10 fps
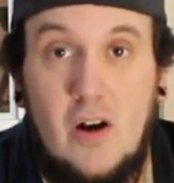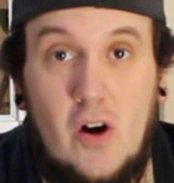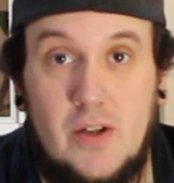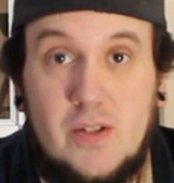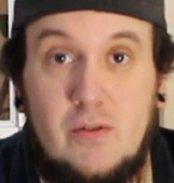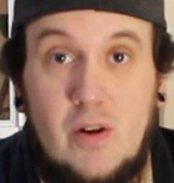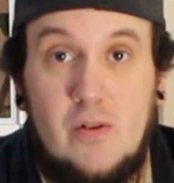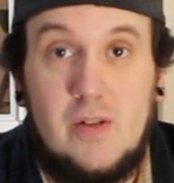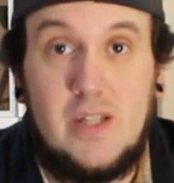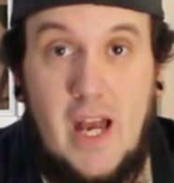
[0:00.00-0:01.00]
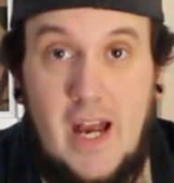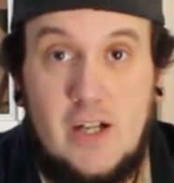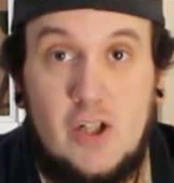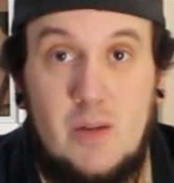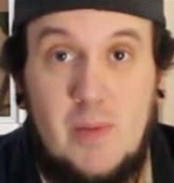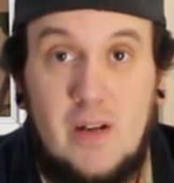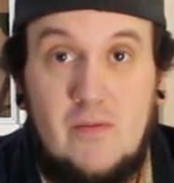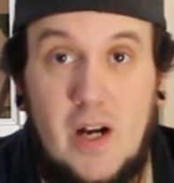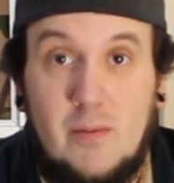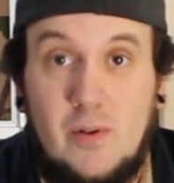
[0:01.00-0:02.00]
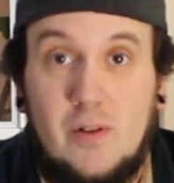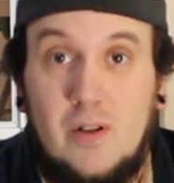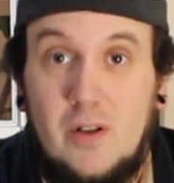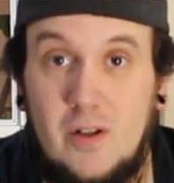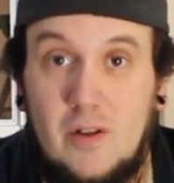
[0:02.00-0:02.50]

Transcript: also known as the ashy pit viper,